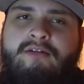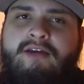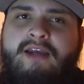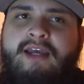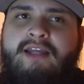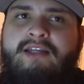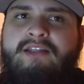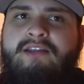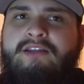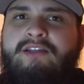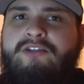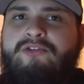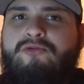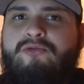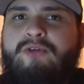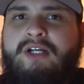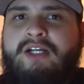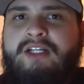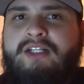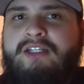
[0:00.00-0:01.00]
And in this
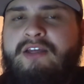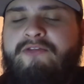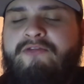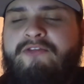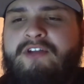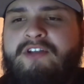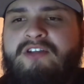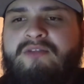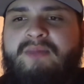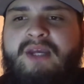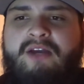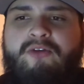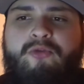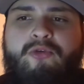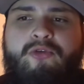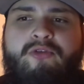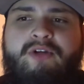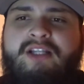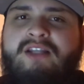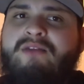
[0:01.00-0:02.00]
running defense, man,
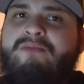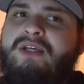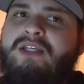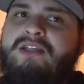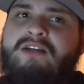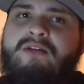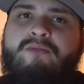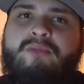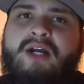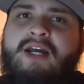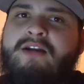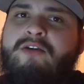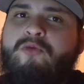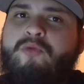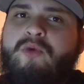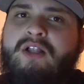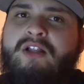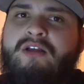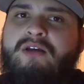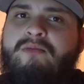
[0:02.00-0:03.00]
we're really missing Brandon
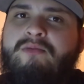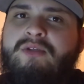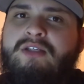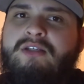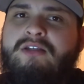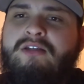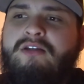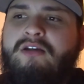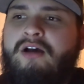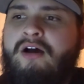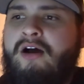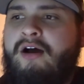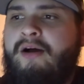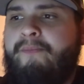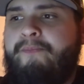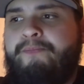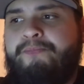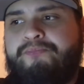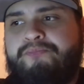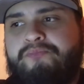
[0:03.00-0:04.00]
Williams.
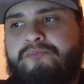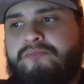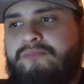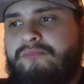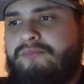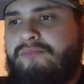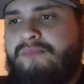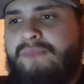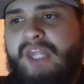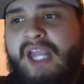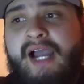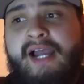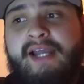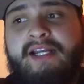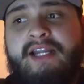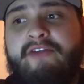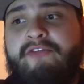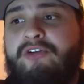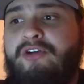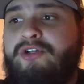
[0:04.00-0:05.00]
I
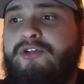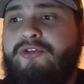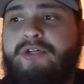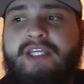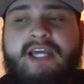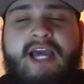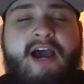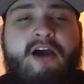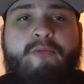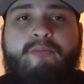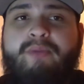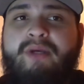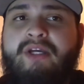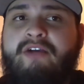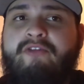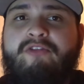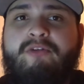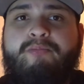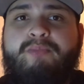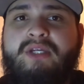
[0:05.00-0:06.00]
never knew how big
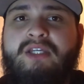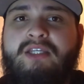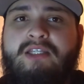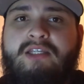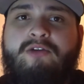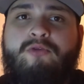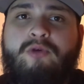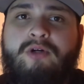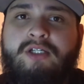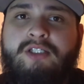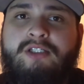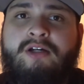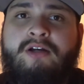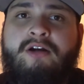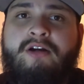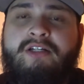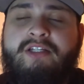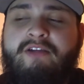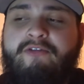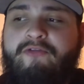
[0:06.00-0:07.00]
of a piece he was on
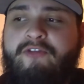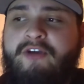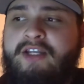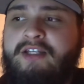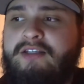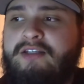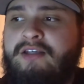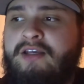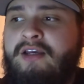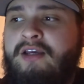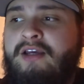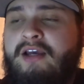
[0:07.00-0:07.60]
our defense.